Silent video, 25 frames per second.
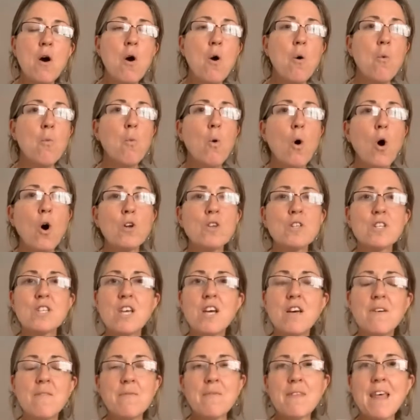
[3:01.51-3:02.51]
what
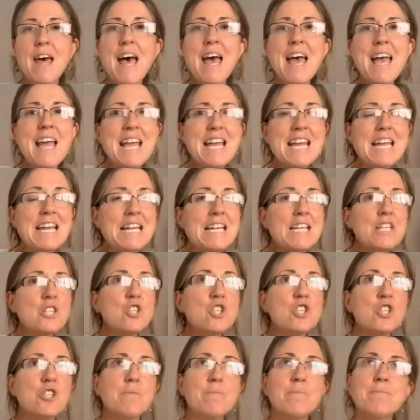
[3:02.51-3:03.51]

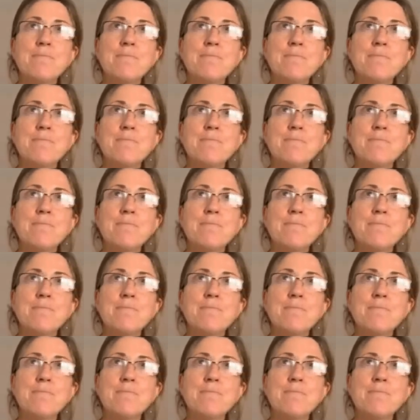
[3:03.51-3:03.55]
age,